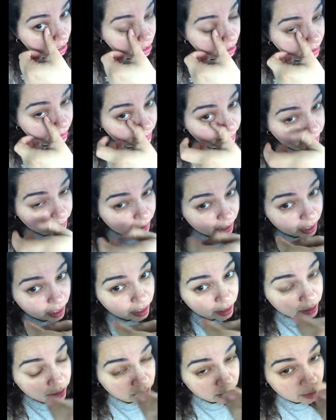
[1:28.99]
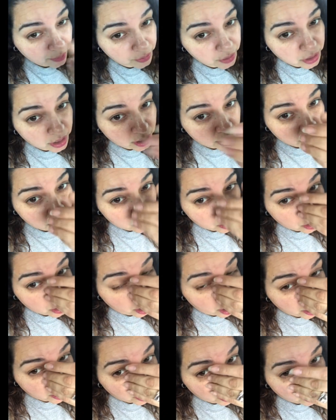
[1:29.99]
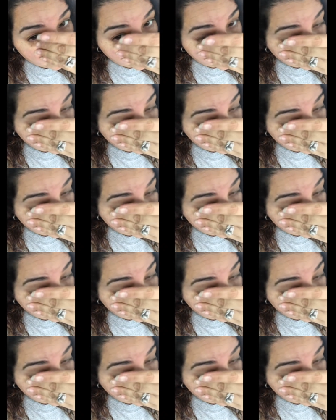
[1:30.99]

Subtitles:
I hate to have to see another doctor,